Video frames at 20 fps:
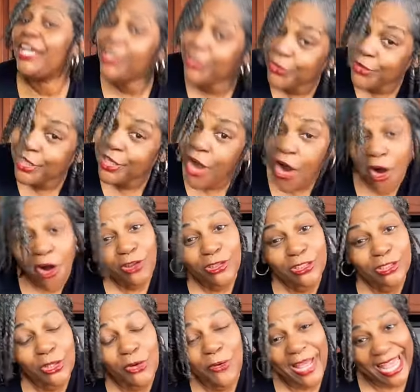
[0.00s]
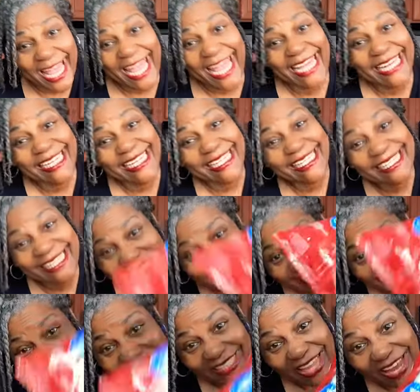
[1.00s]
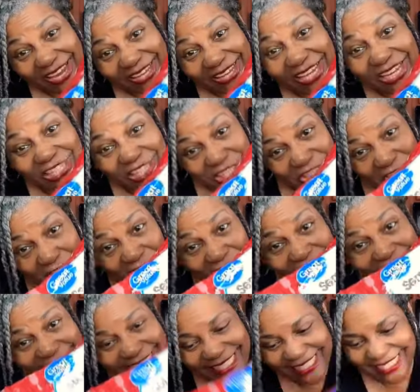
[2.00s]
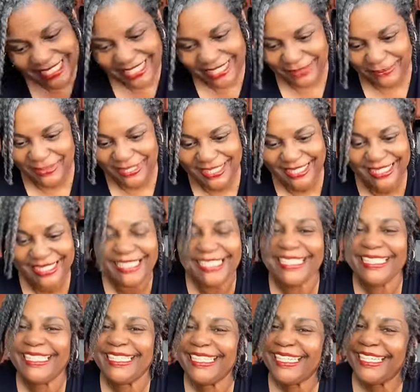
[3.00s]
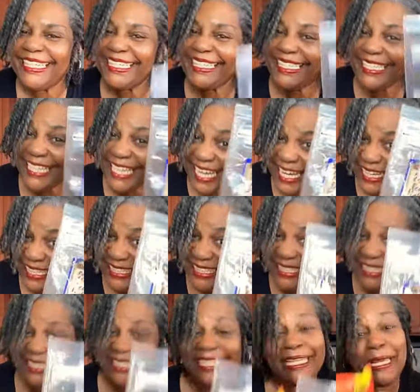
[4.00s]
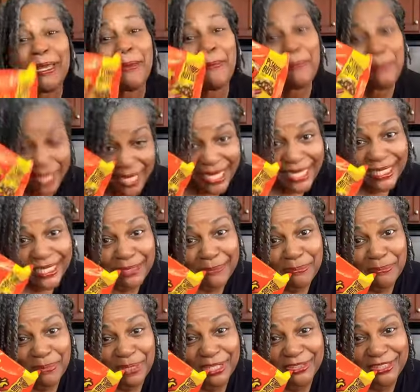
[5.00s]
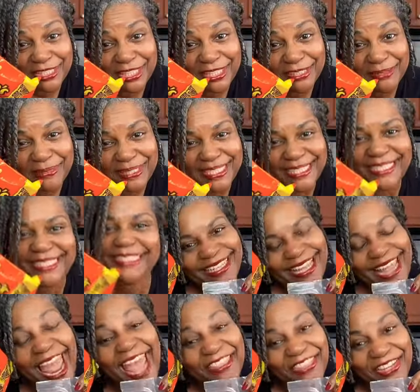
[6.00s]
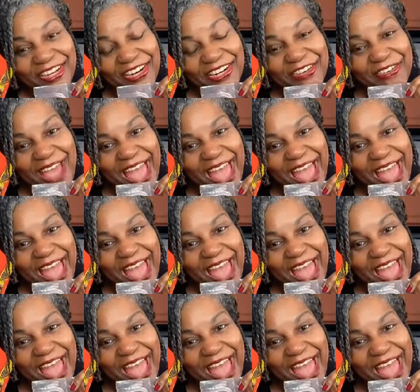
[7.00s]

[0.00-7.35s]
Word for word: You can also add in things like chocolate chips, nuts, peanut butter chips, and there you